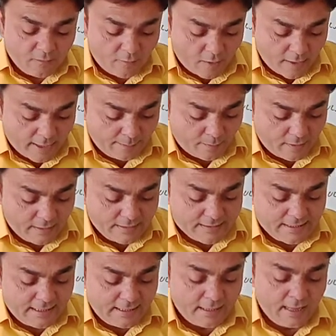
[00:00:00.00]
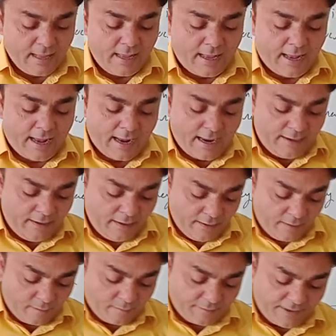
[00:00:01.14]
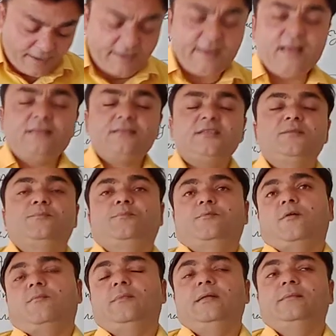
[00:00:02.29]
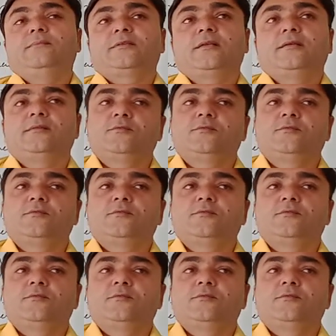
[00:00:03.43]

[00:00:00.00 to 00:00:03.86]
foreign policy and various problems.